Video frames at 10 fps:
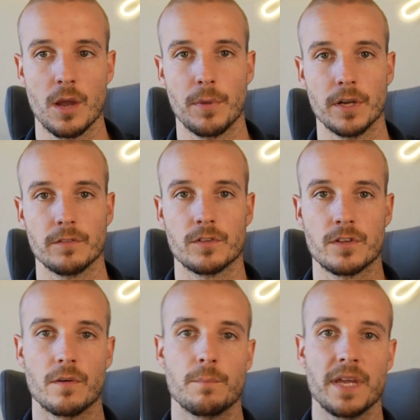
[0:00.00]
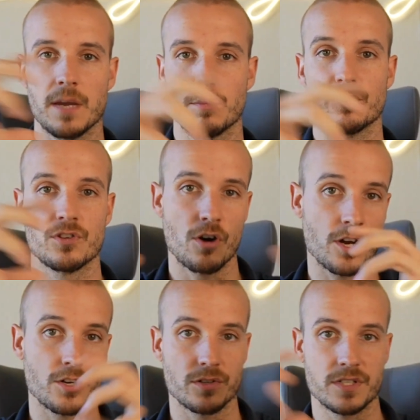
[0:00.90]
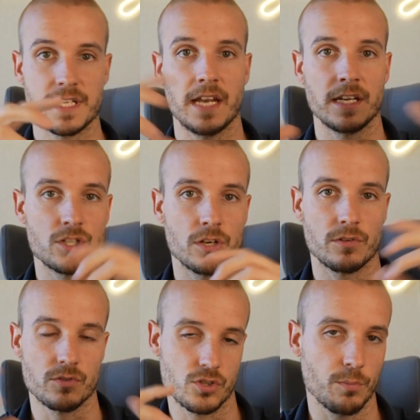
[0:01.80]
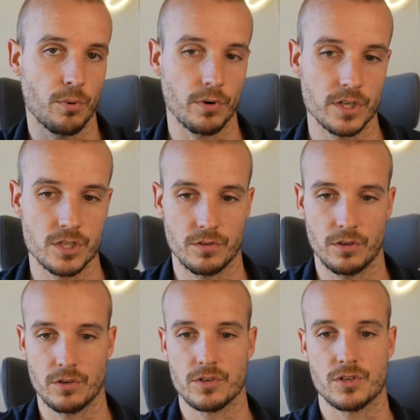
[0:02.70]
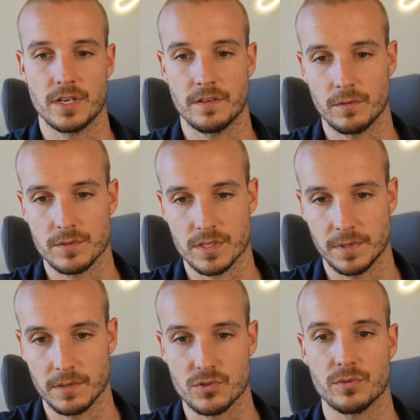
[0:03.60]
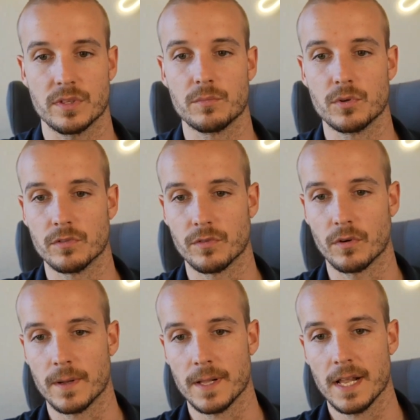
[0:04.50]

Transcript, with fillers: but to be able to understand each other and support each other on our journey, I think was something that was really beautiful.